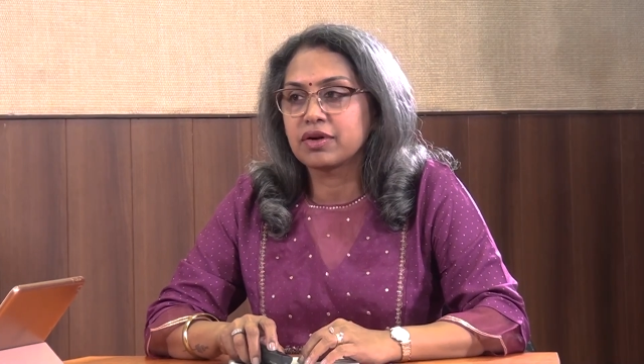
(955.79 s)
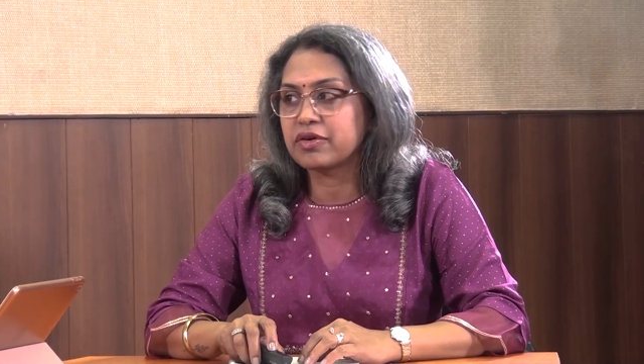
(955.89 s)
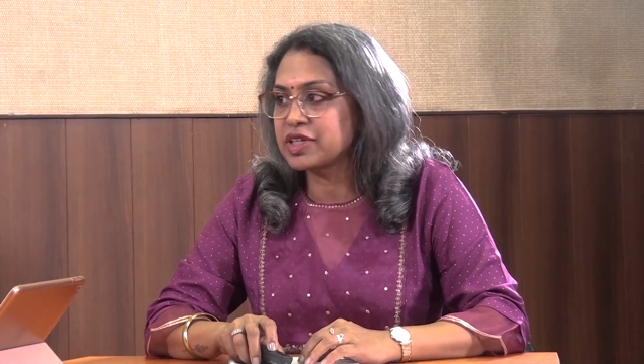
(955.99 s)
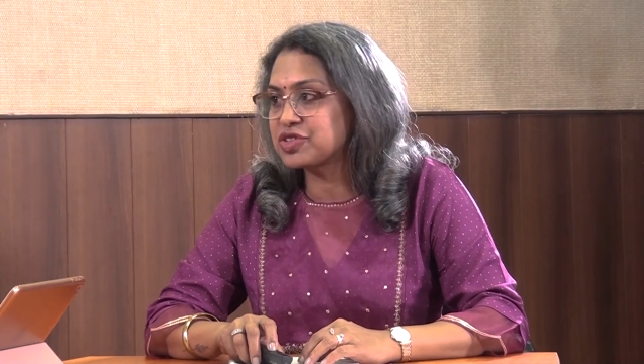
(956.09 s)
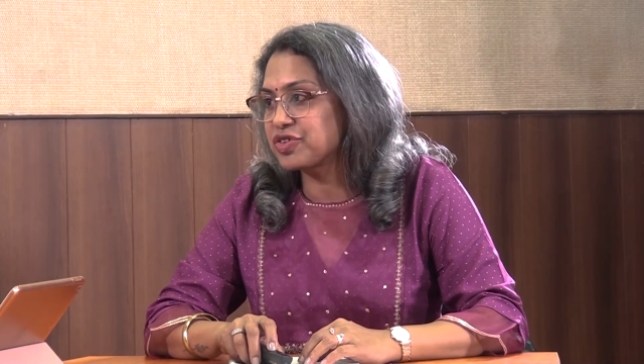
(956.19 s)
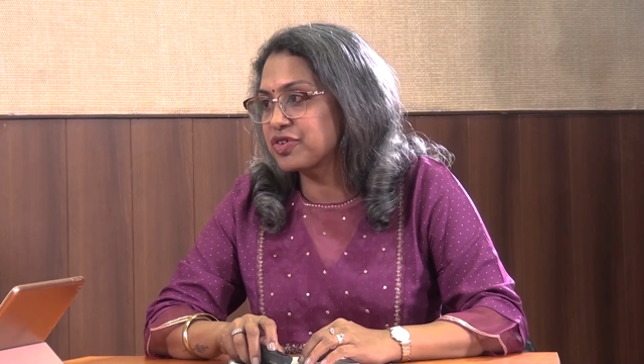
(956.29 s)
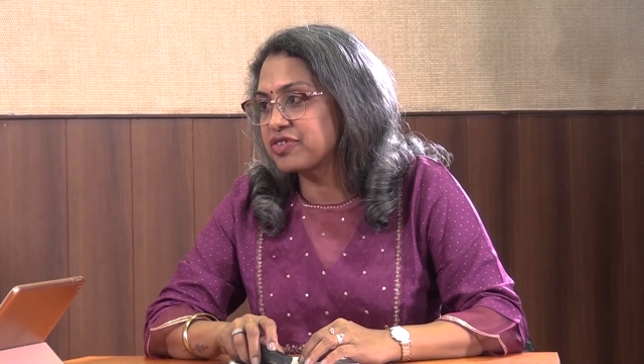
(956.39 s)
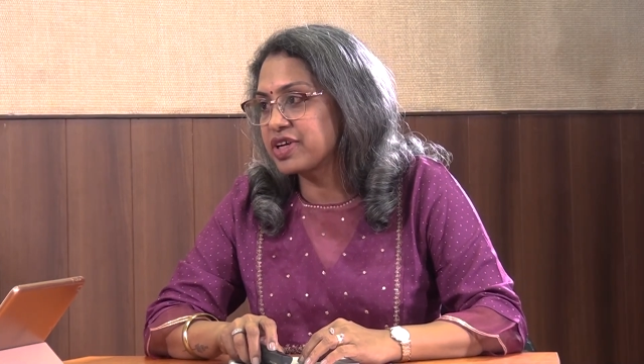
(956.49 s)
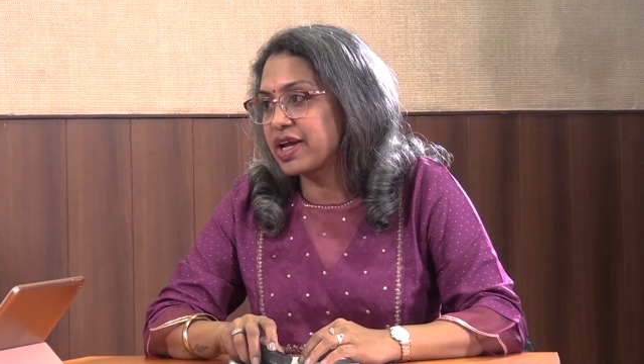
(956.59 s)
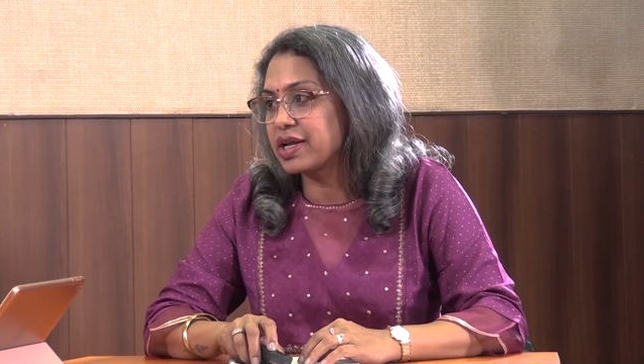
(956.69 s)
restaurant
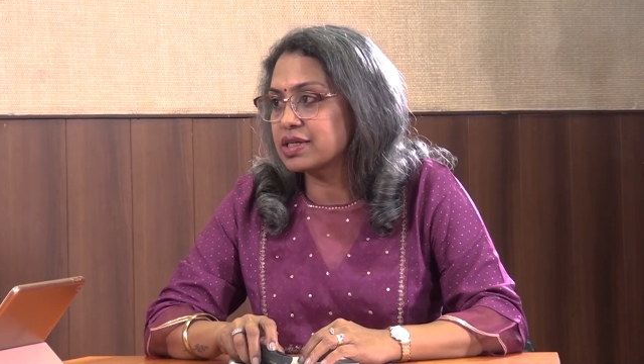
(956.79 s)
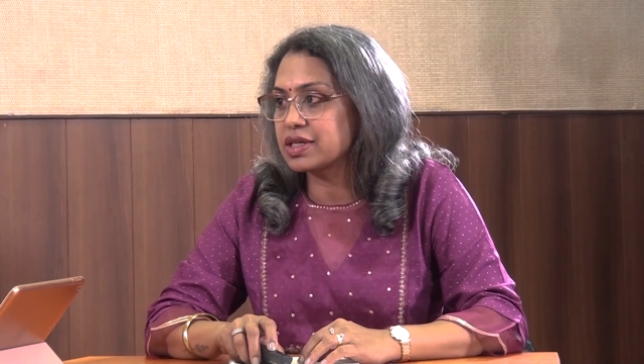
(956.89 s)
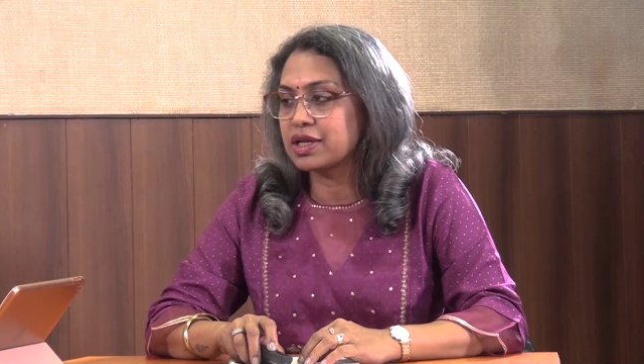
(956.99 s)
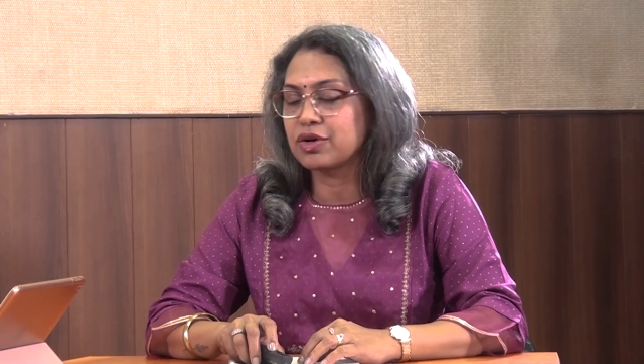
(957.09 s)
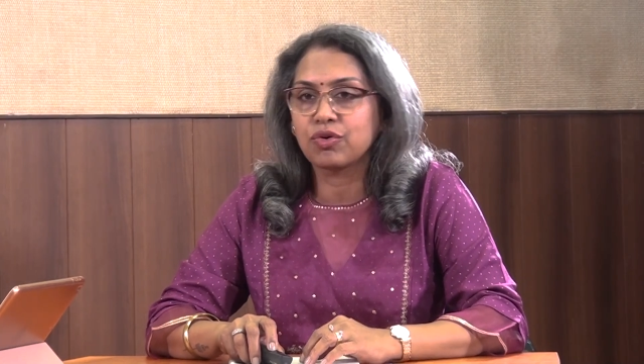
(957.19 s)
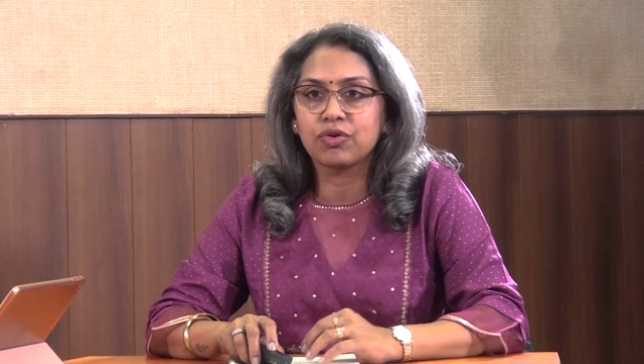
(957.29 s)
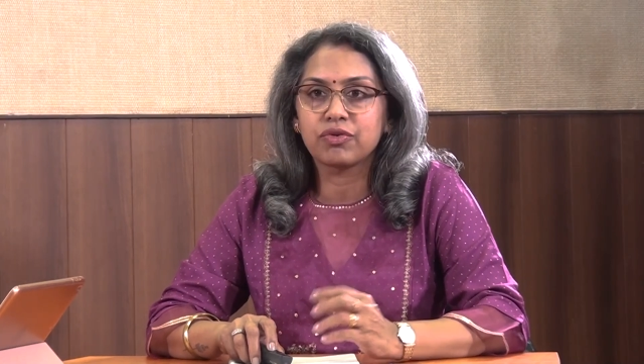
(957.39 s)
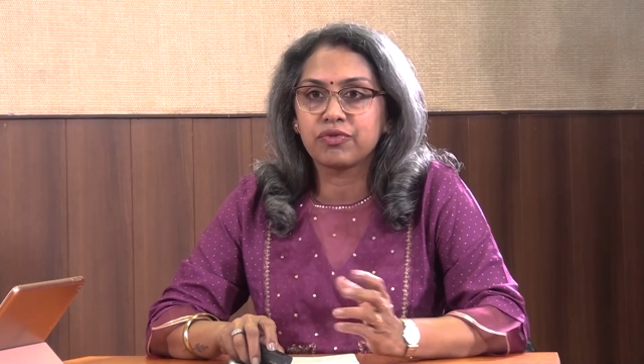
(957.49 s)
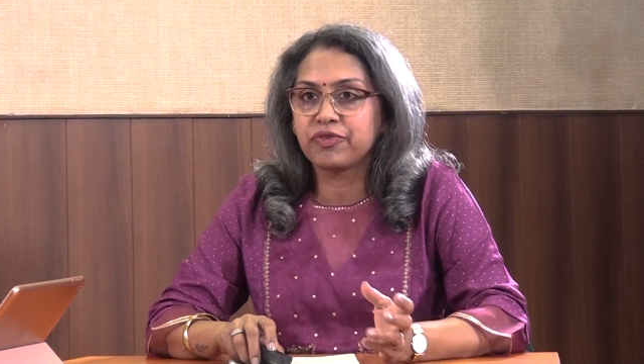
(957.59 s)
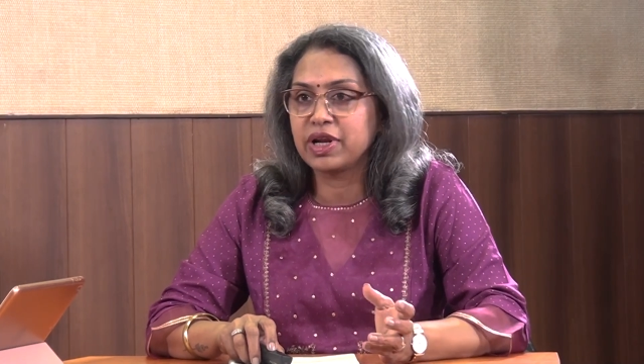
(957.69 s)
related or
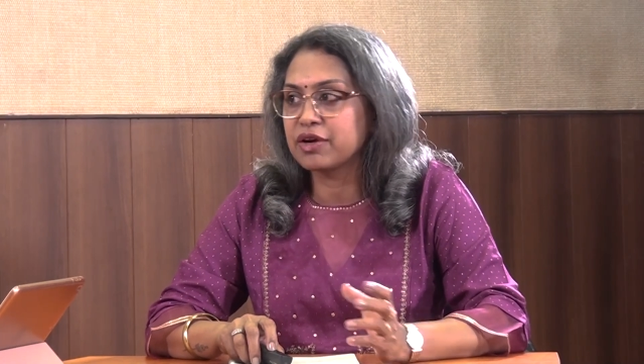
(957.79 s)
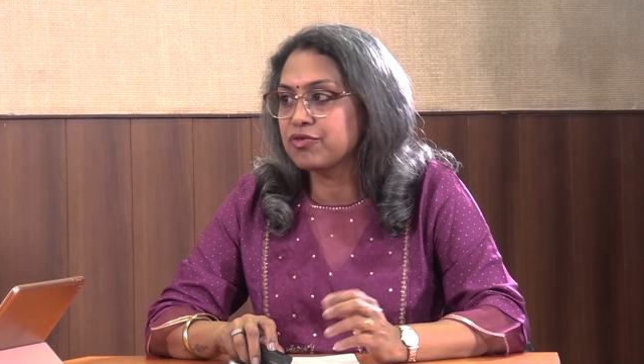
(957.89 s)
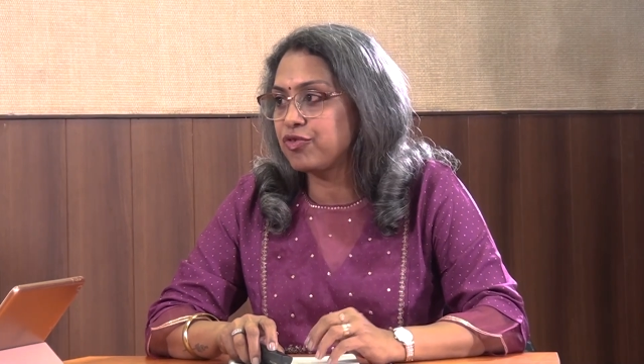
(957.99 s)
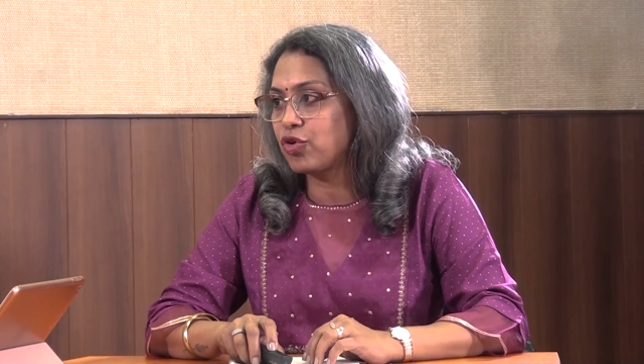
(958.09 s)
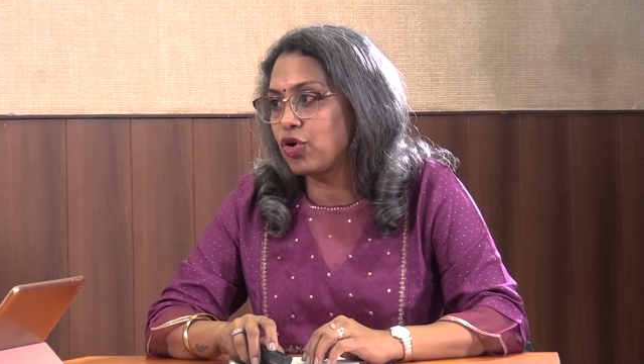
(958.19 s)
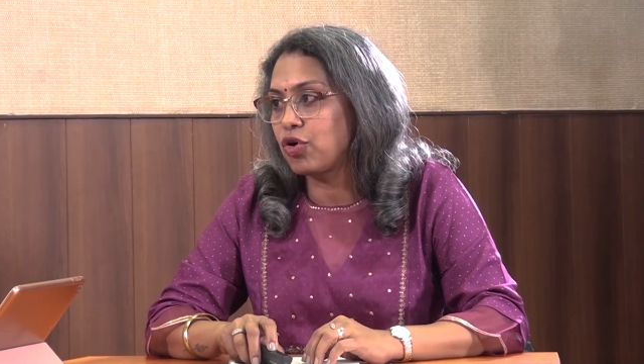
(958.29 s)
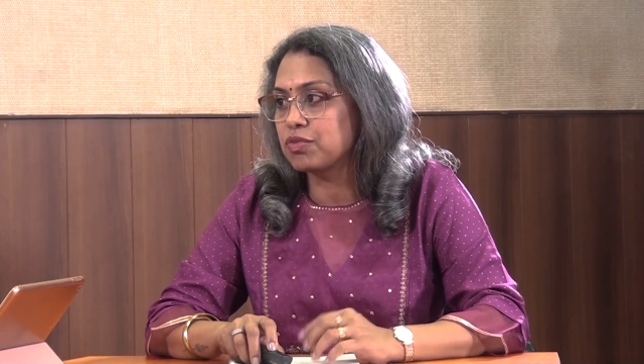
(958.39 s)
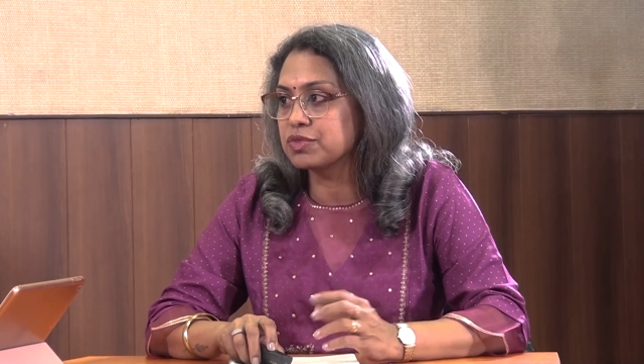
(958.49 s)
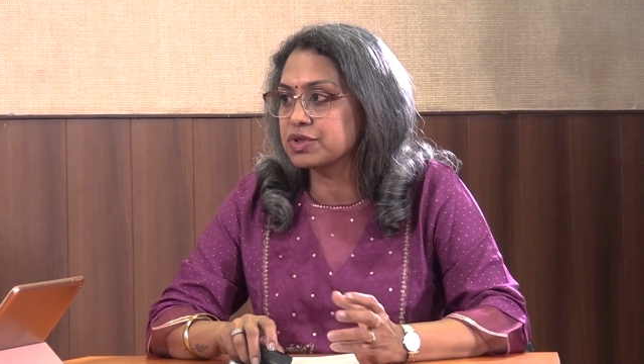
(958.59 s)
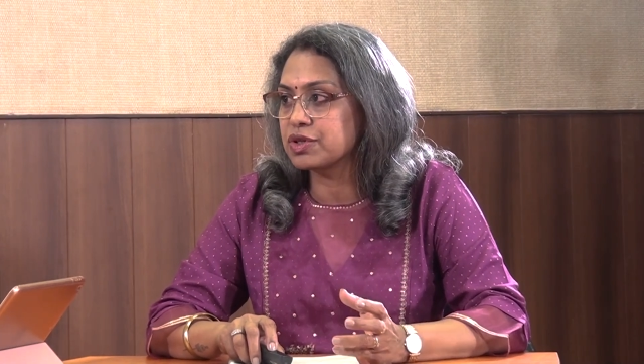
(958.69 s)
filling
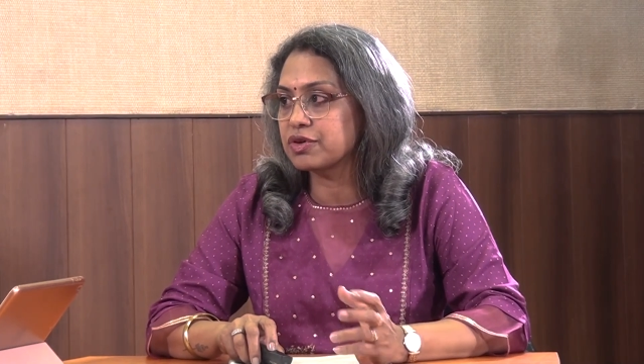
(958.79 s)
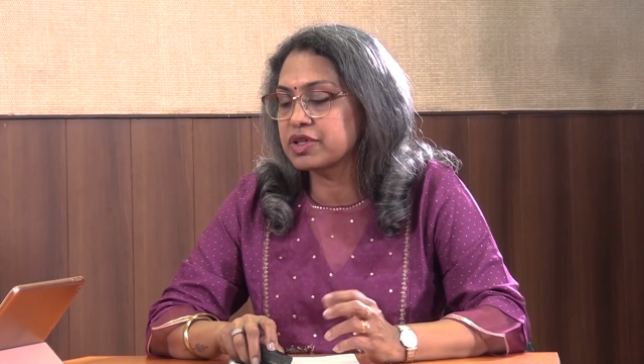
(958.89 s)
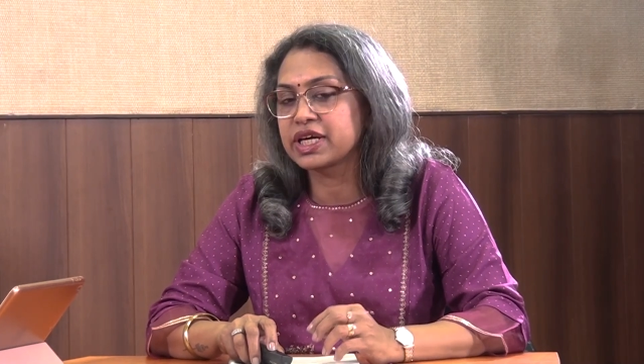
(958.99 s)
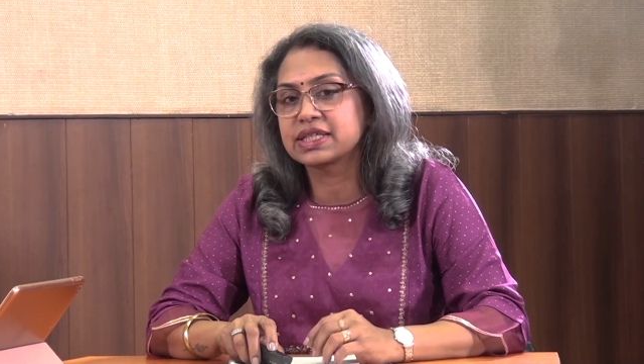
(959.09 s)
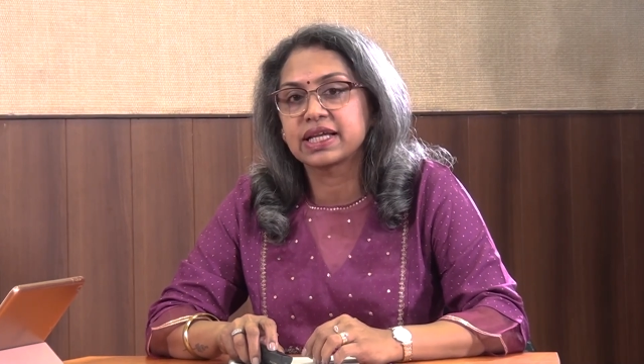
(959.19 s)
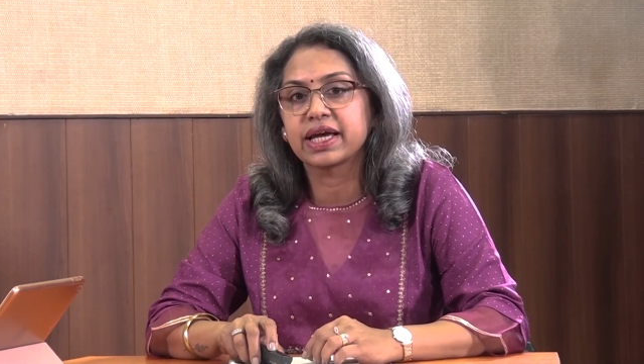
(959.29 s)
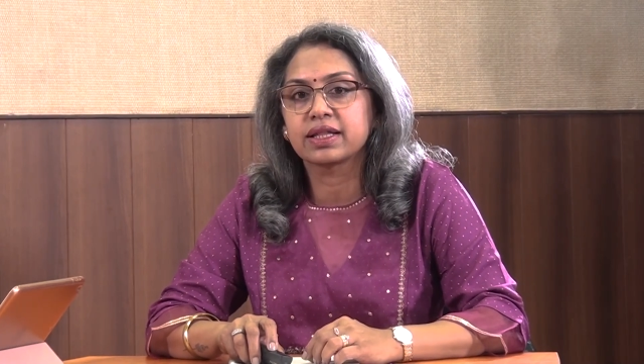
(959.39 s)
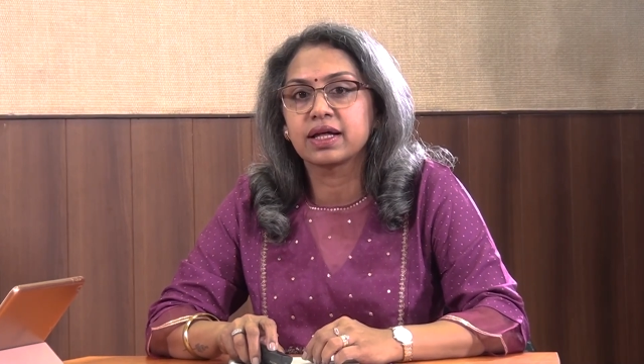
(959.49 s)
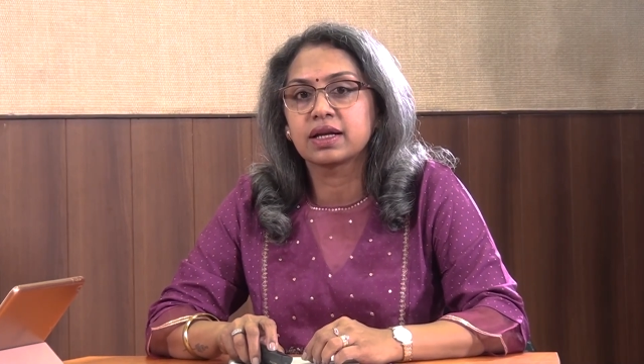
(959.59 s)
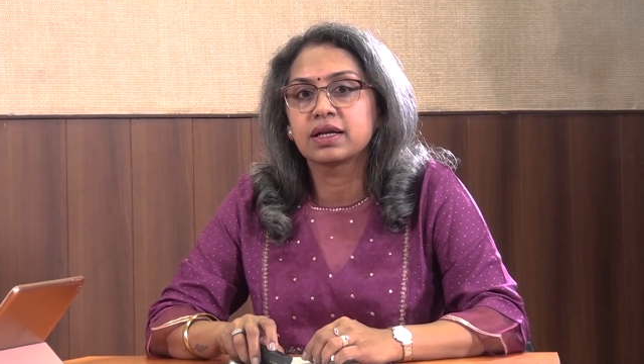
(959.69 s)
forms or things
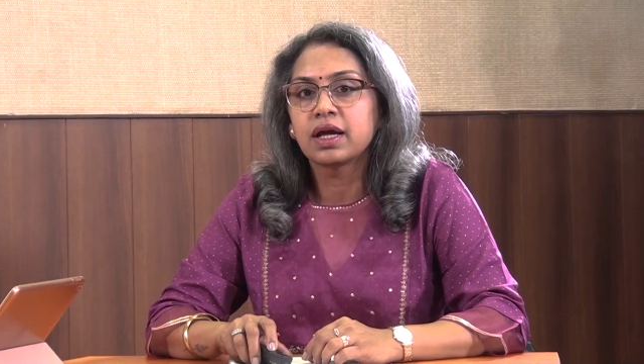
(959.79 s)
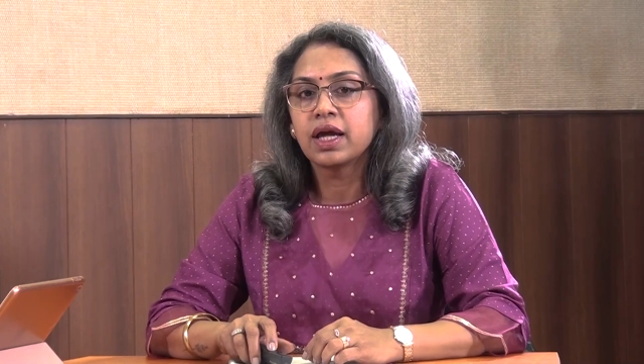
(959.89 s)
like that,